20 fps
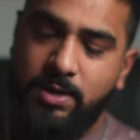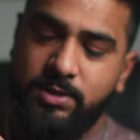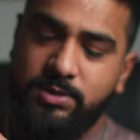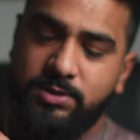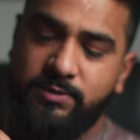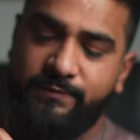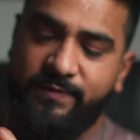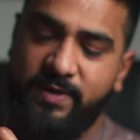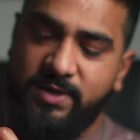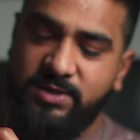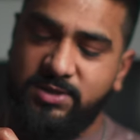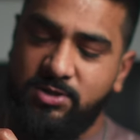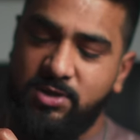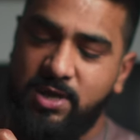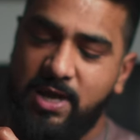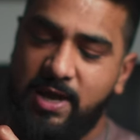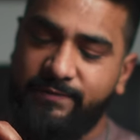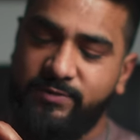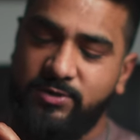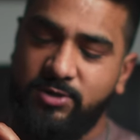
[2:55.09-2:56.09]
So first thing
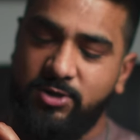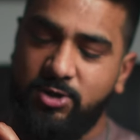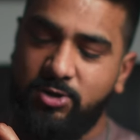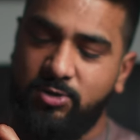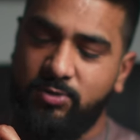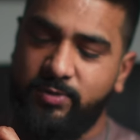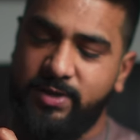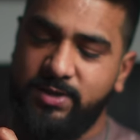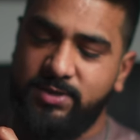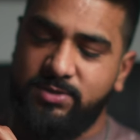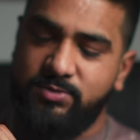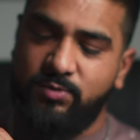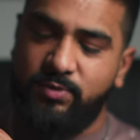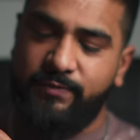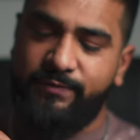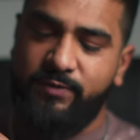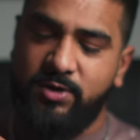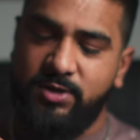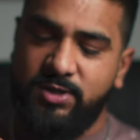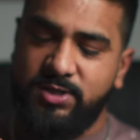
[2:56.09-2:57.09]
you have to know is
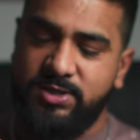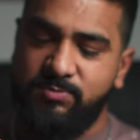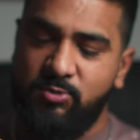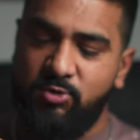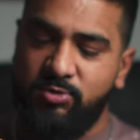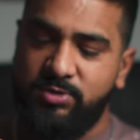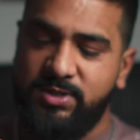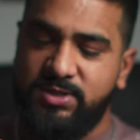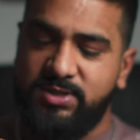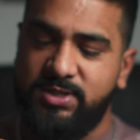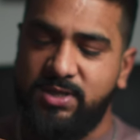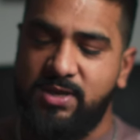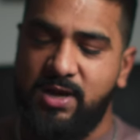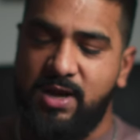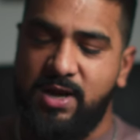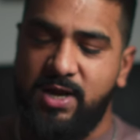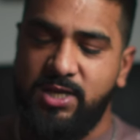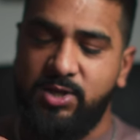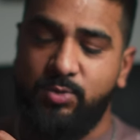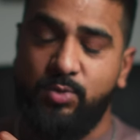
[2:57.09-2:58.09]
if you're gonna smoke this
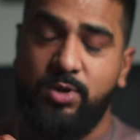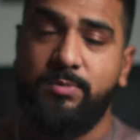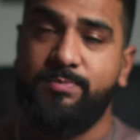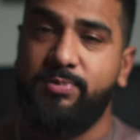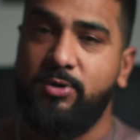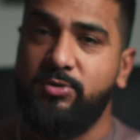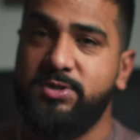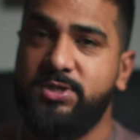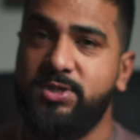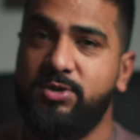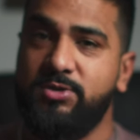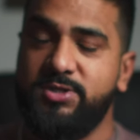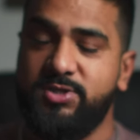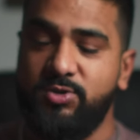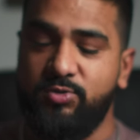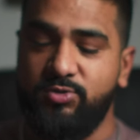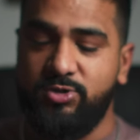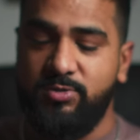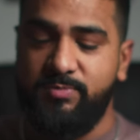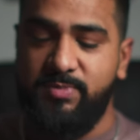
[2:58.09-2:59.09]
cigar and you wanna post it on
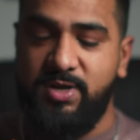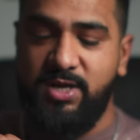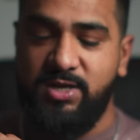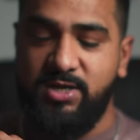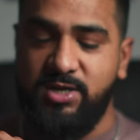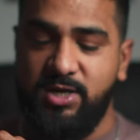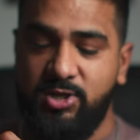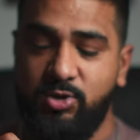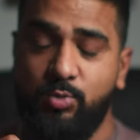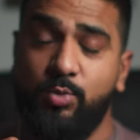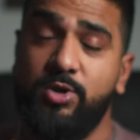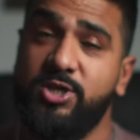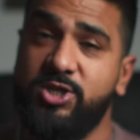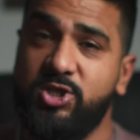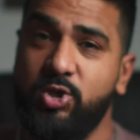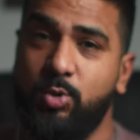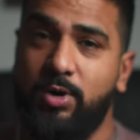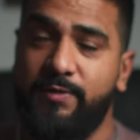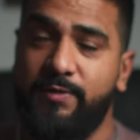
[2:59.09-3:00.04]
social media and you wanna show